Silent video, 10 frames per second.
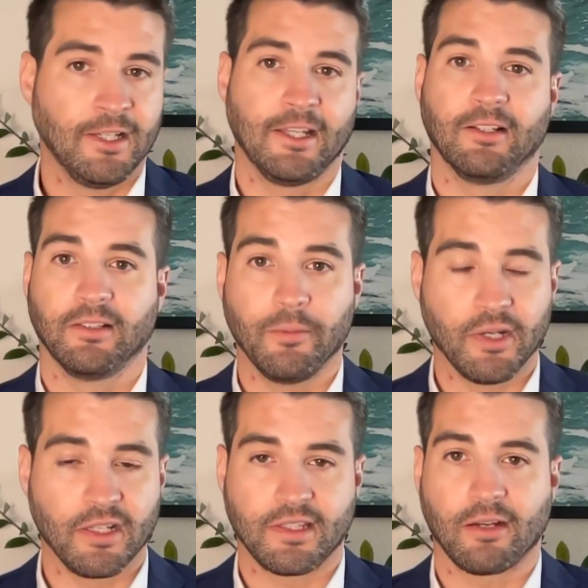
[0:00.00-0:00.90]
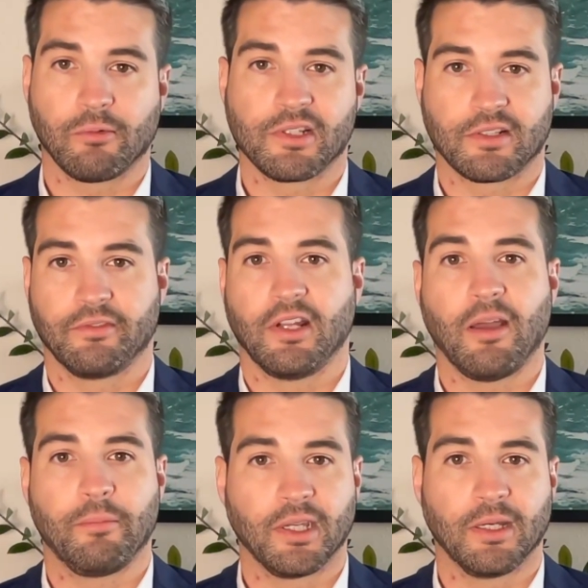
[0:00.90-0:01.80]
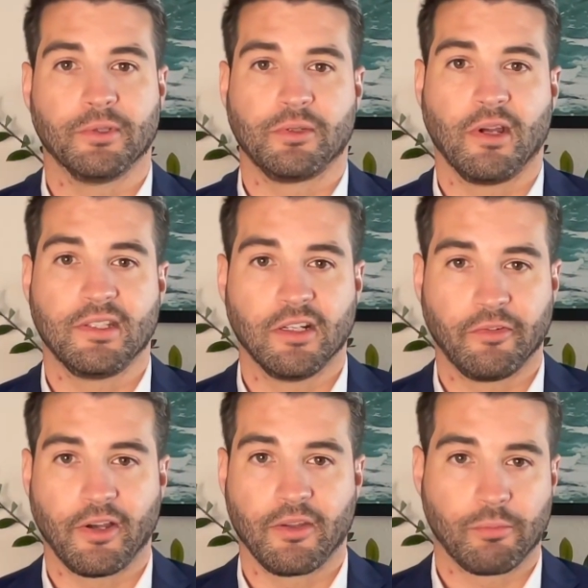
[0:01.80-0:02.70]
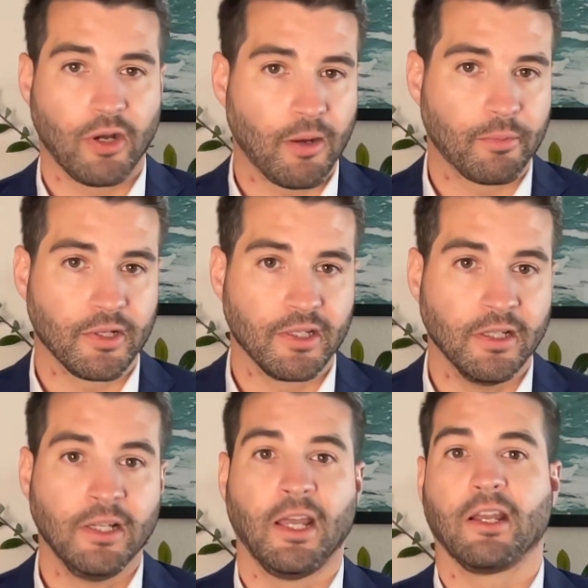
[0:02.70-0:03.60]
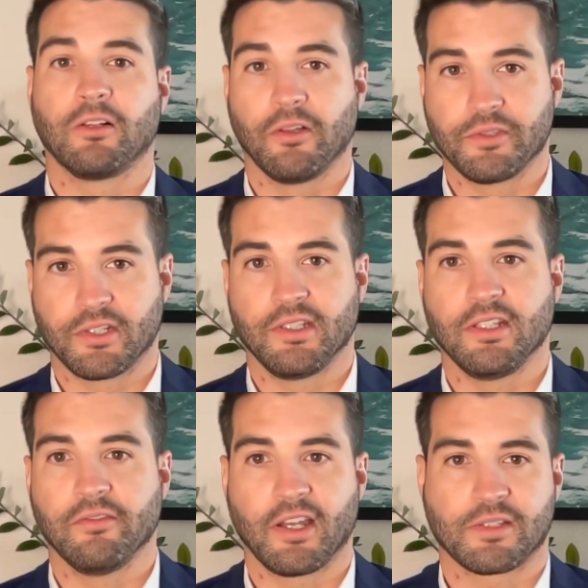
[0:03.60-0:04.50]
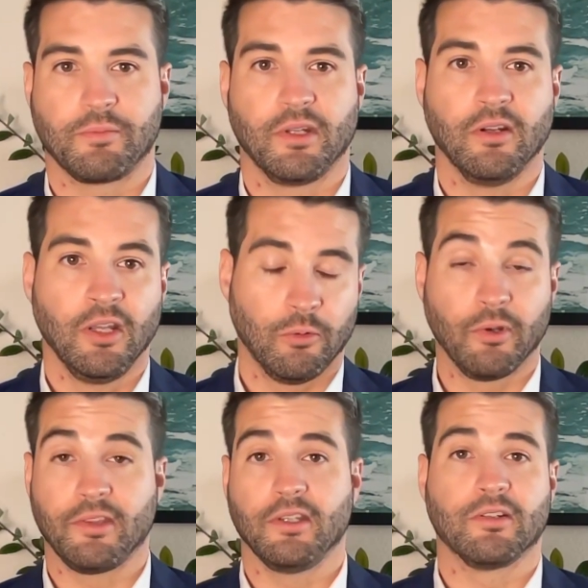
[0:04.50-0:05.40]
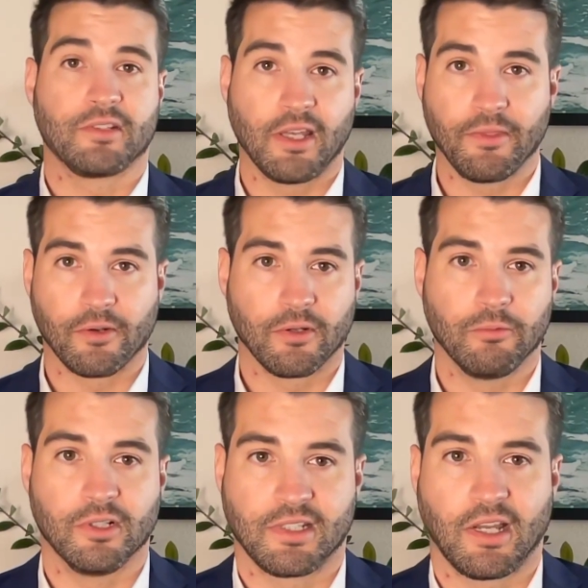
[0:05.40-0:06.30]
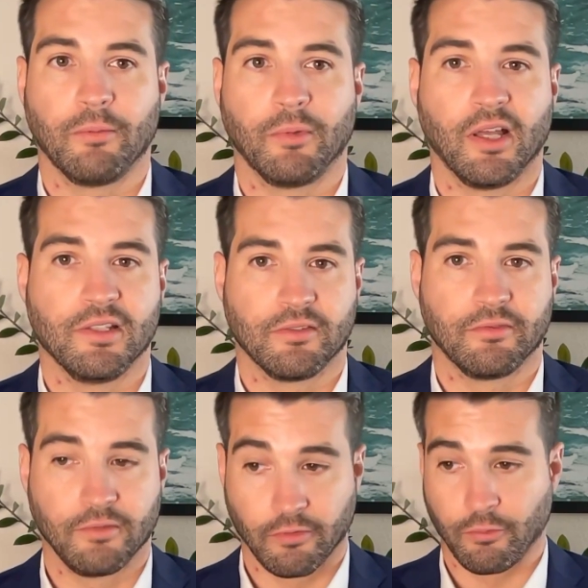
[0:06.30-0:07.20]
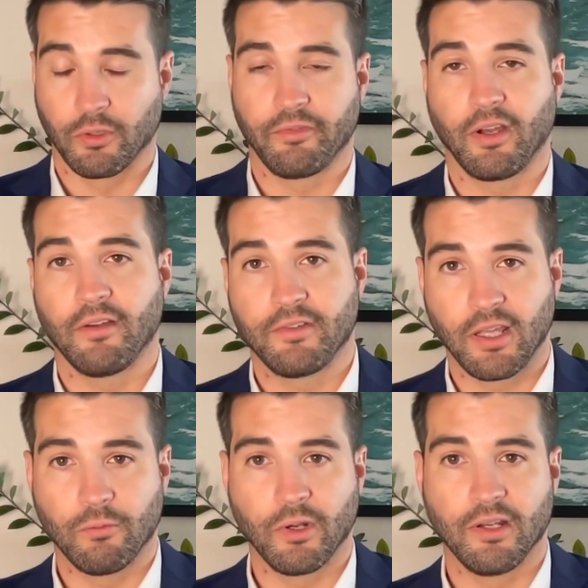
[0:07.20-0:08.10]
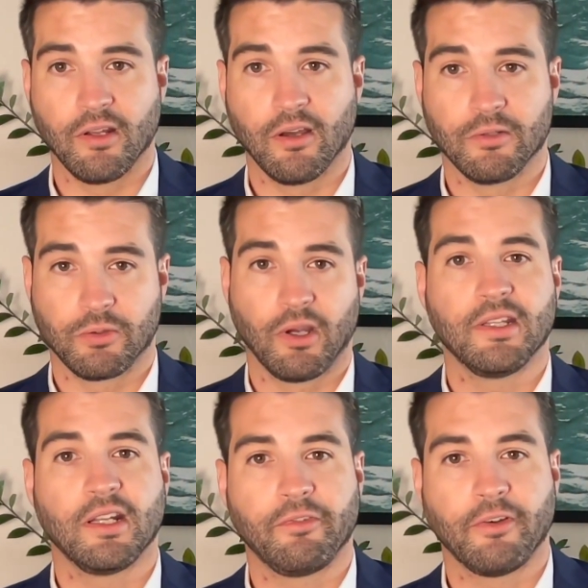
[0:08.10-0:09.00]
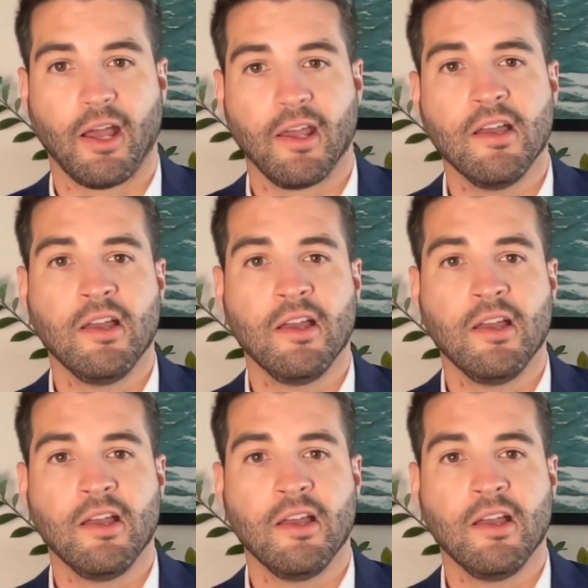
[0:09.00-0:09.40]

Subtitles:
and eliminate that risk of not being able to identify their property and close on the investment within your 1031 timelines of your 45-day window to identify